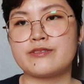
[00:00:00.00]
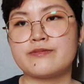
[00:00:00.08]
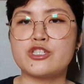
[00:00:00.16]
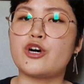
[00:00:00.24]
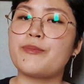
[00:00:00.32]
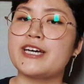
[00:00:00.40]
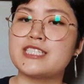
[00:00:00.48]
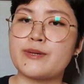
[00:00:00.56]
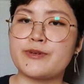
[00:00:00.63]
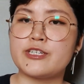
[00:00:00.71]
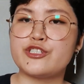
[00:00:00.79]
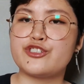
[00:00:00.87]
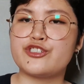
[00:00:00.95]
So my
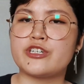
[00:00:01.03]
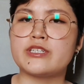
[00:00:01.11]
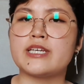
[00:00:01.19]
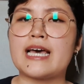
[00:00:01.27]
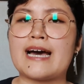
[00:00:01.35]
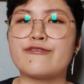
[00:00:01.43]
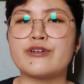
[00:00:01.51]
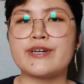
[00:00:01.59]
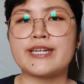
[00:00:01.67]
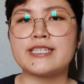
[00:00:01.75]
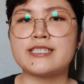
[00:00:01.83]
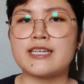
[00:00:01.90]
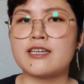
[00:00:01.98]
Japanese journey, I've
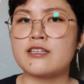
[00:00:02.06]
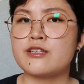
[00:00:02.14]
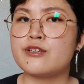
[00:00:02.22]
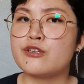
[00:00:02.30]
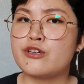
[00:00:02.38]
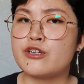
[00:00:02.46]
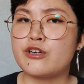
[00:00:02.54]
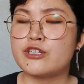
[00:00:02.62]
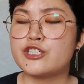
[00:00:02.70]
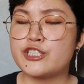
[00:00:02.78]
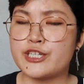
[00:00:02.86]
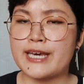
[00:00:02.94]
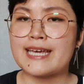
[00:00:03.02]
already taken the
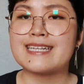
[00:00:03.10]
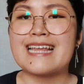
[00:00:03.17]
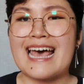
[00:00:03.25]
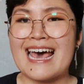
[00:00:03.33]
Noryokushiken